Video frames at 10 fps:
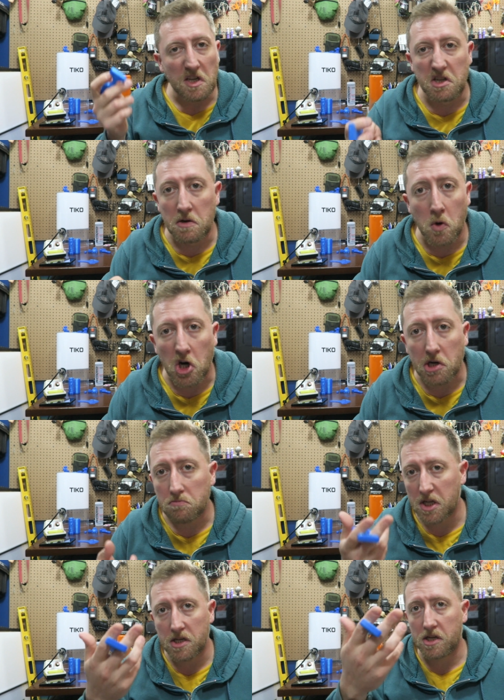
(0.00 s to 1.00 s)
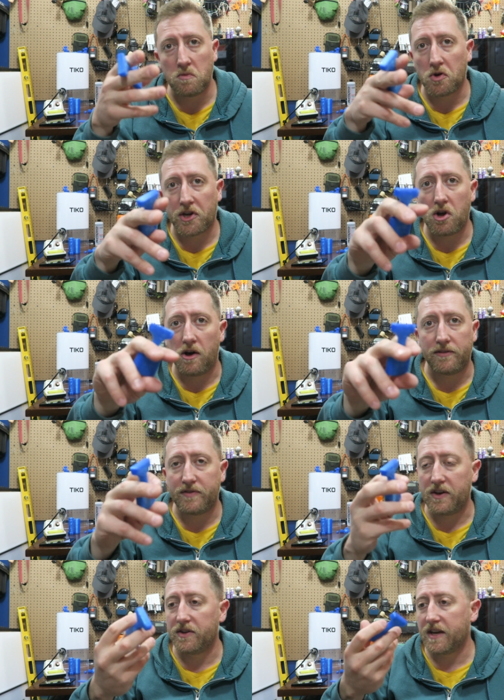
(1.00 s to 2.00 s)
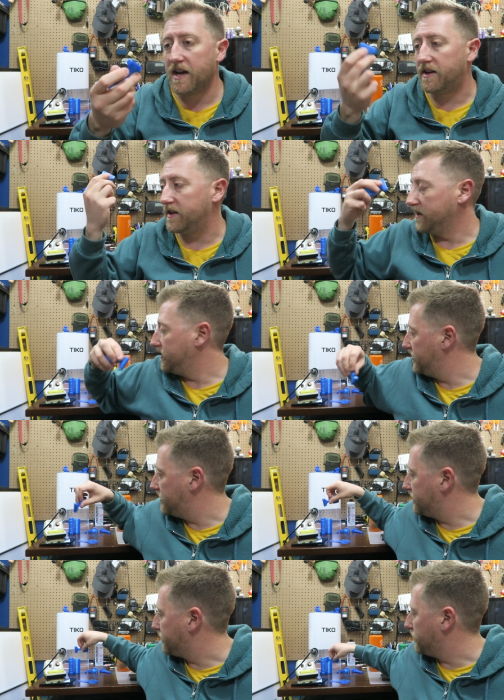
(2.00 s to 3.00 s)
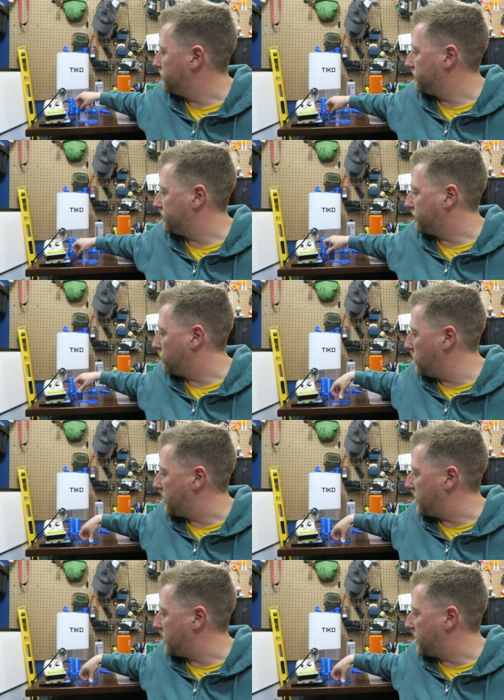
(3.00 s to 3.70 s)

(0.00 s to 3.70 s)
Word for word: It didn't work. It didn't work at all. It failed again in a different